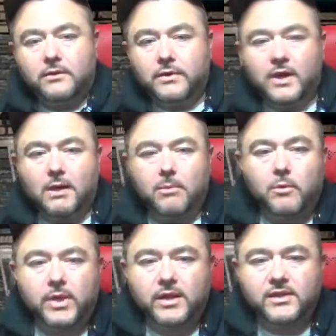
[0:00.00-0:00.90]
a couple
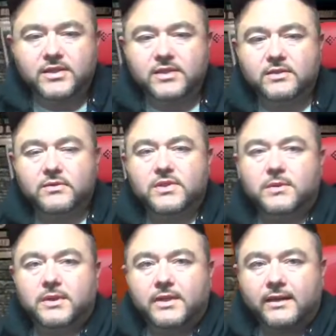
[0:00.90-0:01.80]
weeks. We'll see
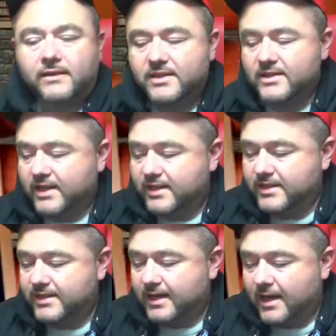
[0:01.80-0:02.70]
what that does to his
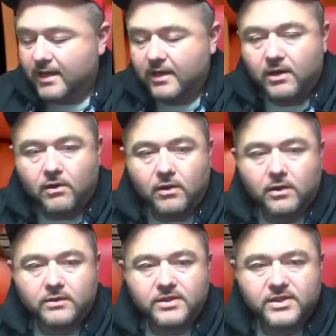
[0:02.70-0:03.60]
stock and
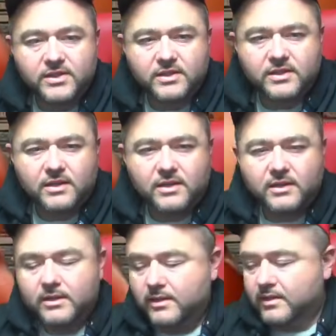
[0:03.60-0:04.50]
cards.
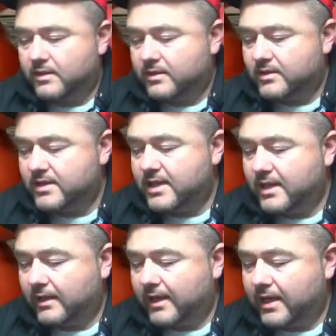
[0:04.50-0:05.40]
CeeDee
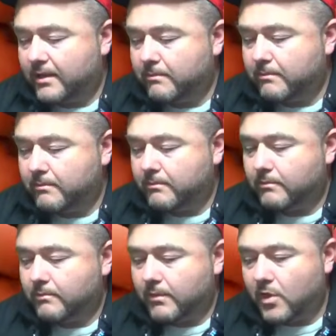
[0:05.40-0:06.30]
Lamb,
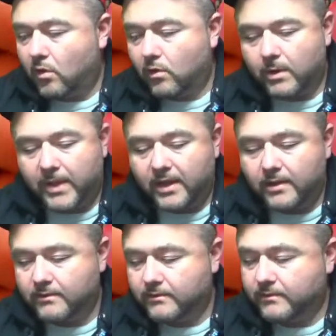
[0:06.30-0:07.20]
Cole Kmet,
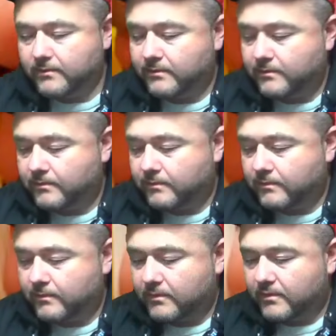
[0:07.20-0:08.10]

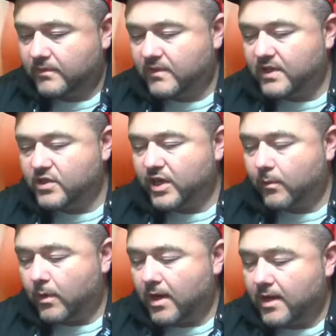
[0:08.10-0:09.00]
TJ
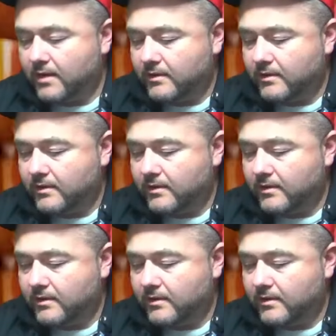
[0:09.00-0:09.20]
Watt,